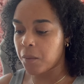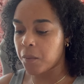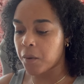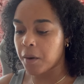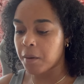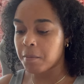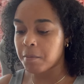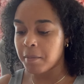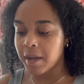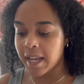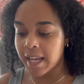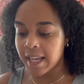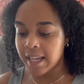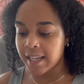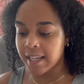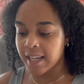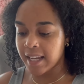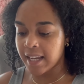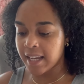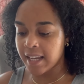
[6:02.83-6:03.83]
we're
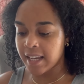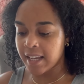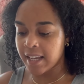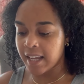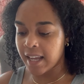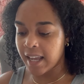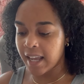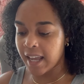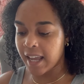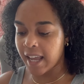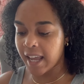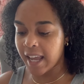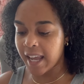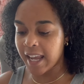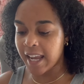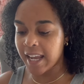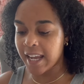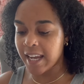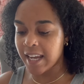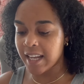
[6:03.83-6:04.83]
making
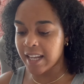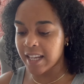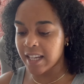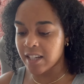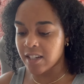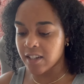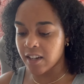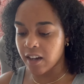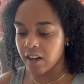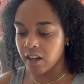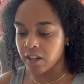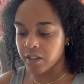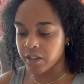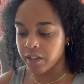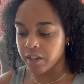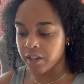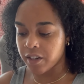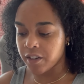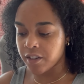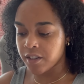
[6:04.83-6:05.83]

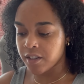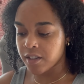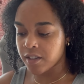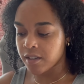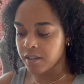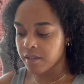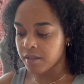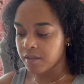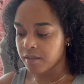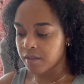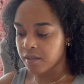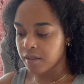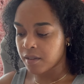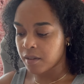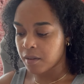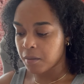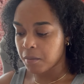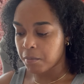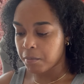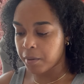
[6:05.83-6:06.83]
$80
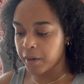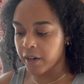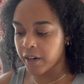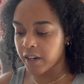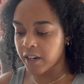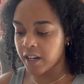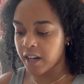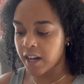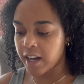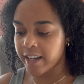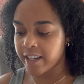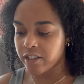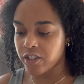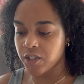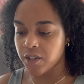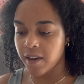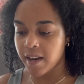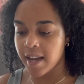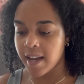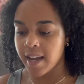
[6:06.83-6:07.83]
per
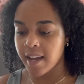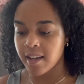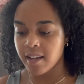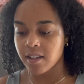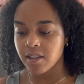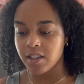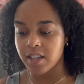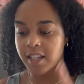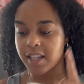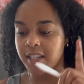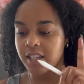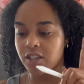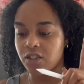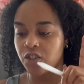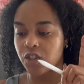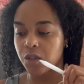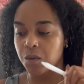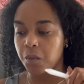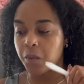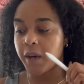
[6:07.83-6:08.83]
contract. This is
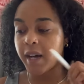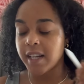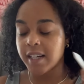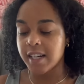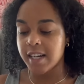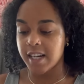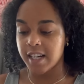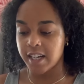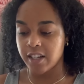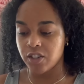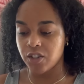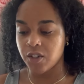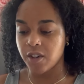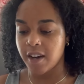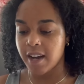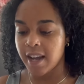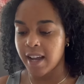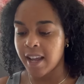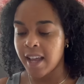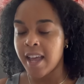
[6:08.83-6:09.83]
just 1
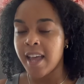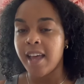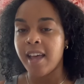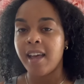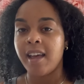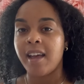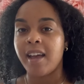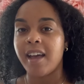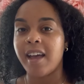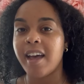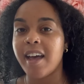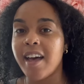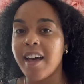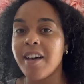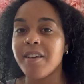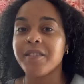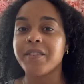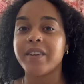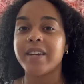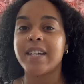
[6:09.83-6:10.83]
contract
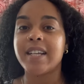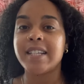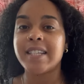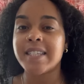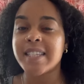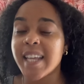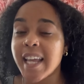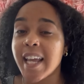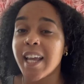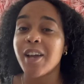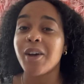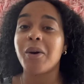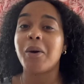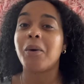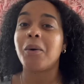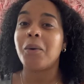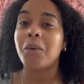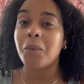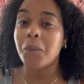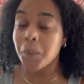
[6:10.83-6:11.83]
every
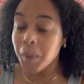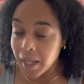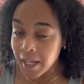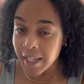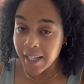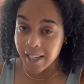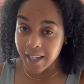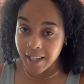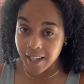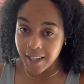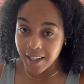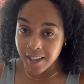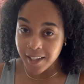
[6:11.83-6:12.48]
single week.